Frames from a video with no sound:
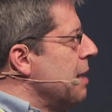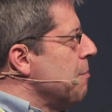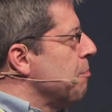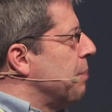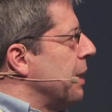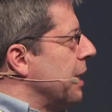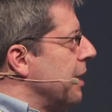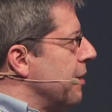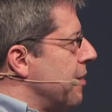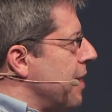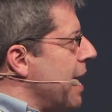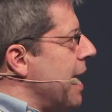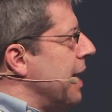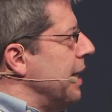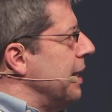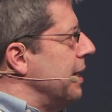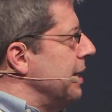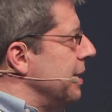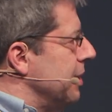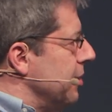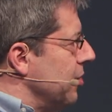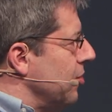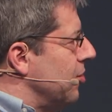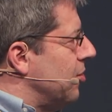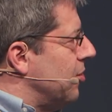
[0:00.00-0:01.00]
But that
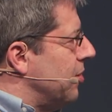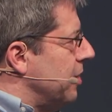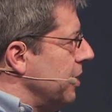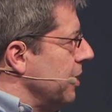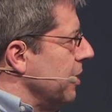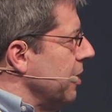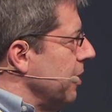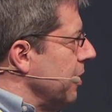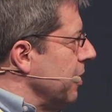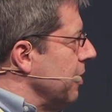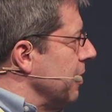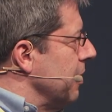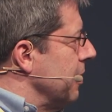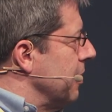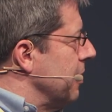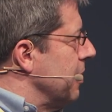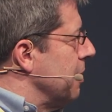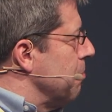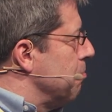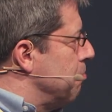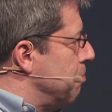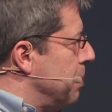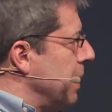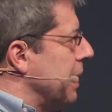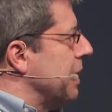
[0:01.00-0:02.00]
is still the
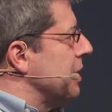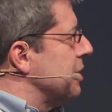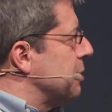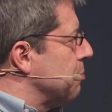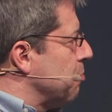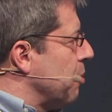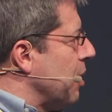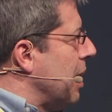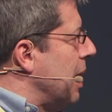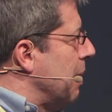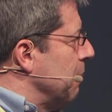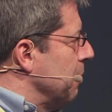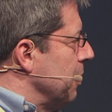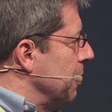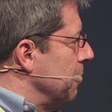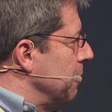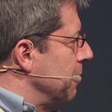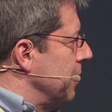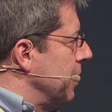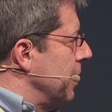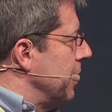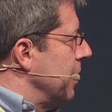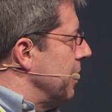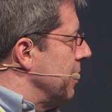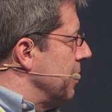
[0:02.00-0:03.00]
biggest
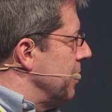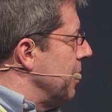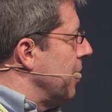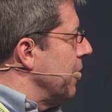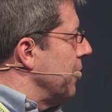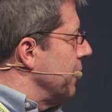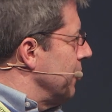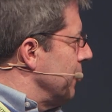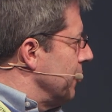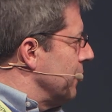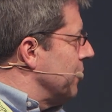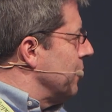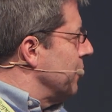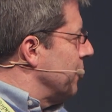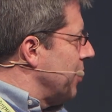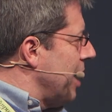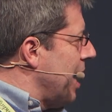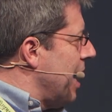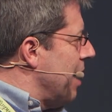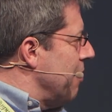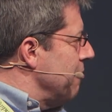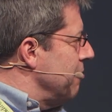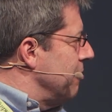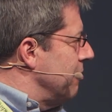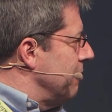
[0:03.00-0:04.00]
problem that our users
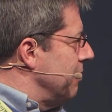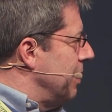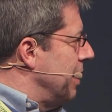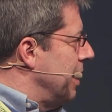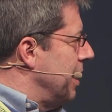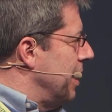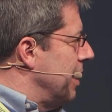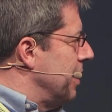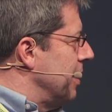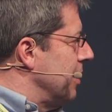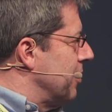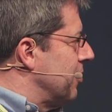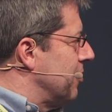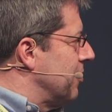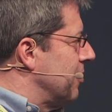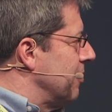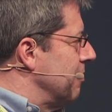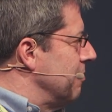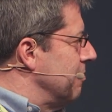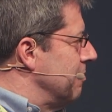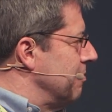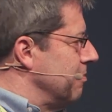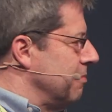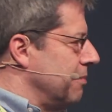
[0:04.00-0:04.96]
have. And it's